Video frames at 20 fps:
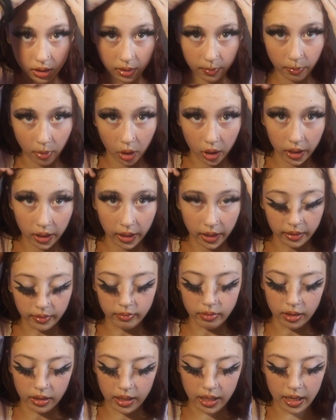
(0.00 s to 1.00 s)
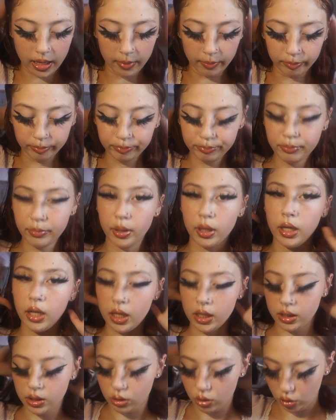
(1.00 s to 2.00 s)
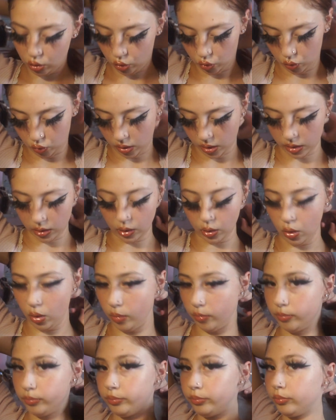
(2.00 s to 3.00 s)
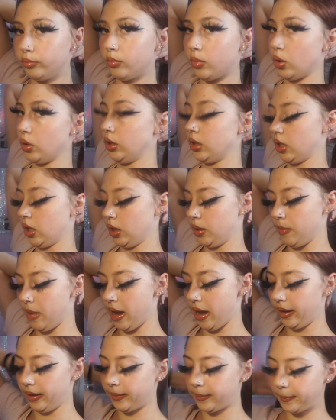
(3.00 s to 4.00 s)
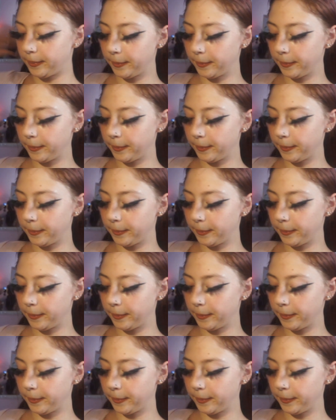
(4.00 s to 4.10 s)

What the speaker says: part it and then put it into a little ponytail in the back.